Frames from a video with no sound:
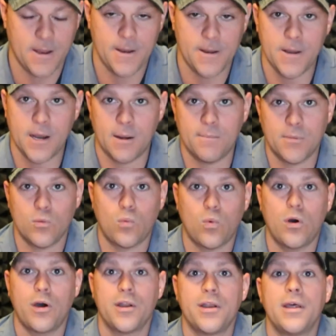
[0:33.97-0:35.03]
number
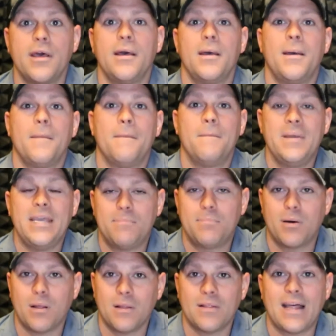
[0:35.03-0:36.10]
one, be
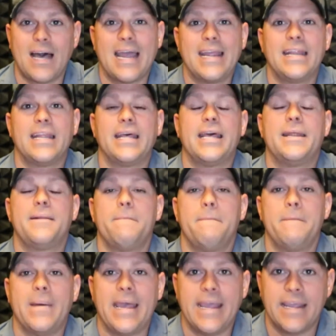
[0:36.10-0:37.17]
polite
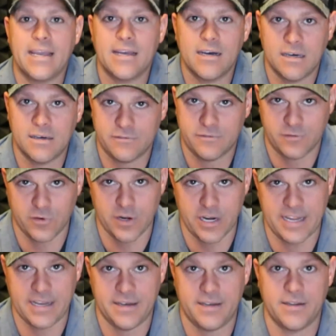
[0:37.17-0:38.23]
and make a
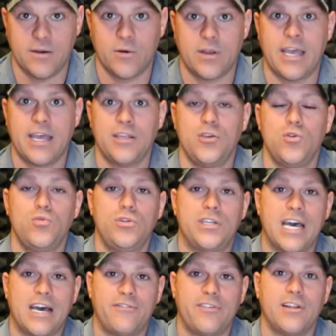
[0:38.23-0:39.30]
friend. Okay. You
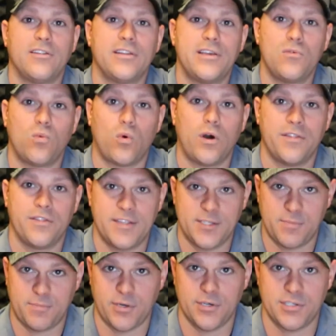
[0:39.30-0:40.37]
definitely want this
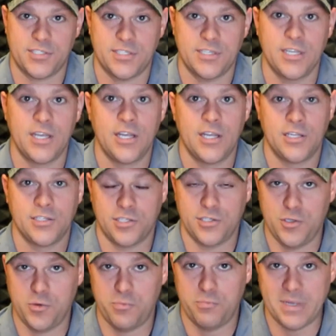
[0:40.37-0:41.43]
person to
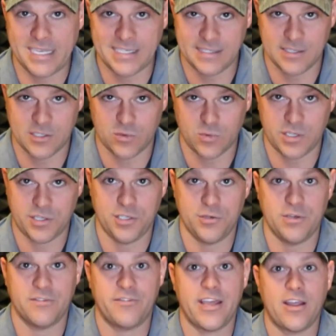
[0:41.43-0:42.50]
do business with you
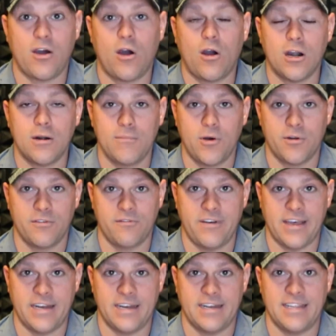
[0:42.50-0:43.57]
if they are
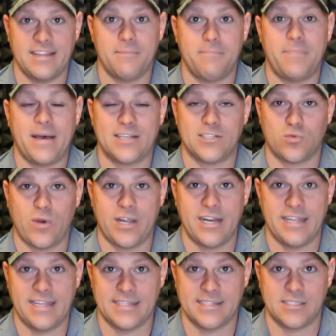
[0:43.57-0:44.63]
motivated. And the best way to
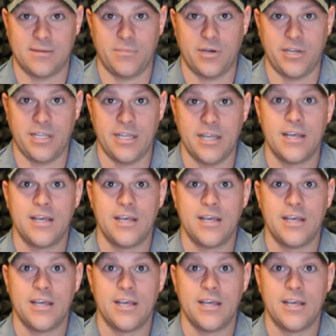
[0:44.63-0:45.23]
get somebody